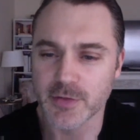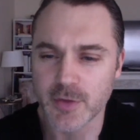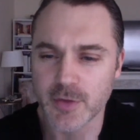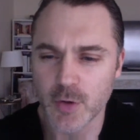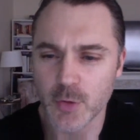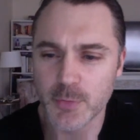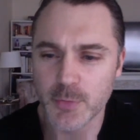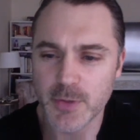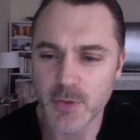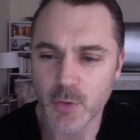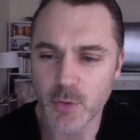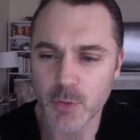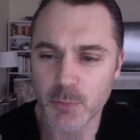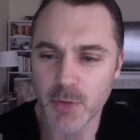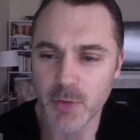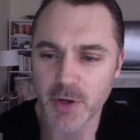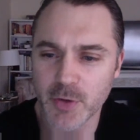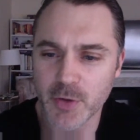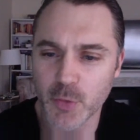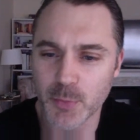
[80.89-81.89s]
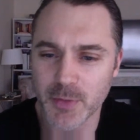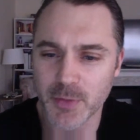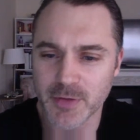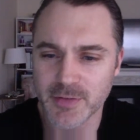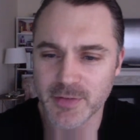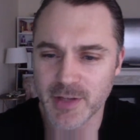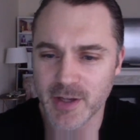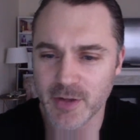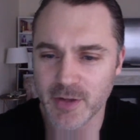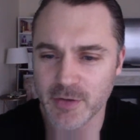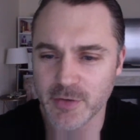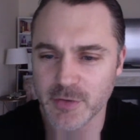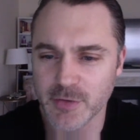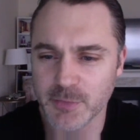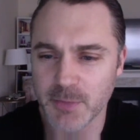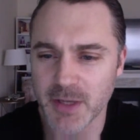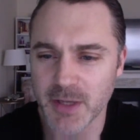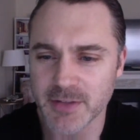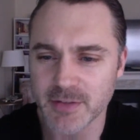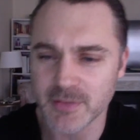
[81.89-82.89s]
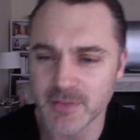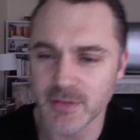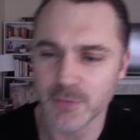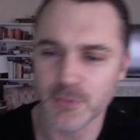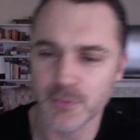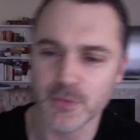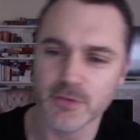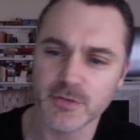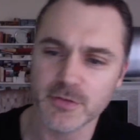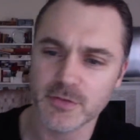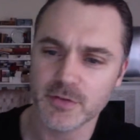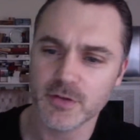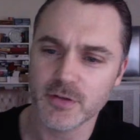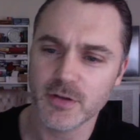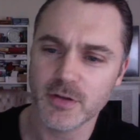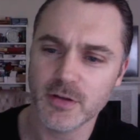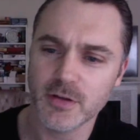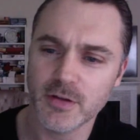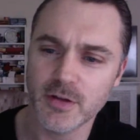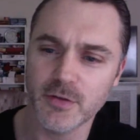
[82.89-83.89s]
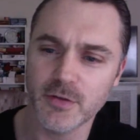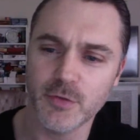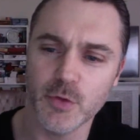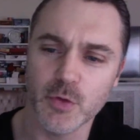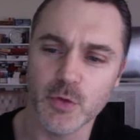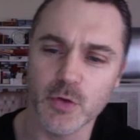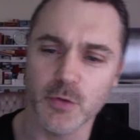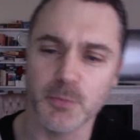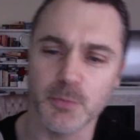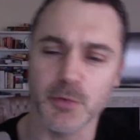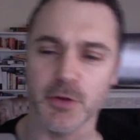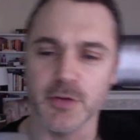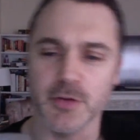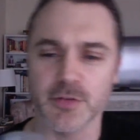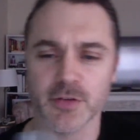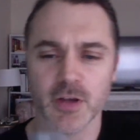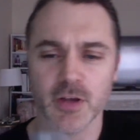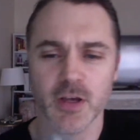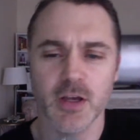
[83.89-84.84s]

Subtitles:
Kobe or Michael mentality? Spot the difference if you could, please.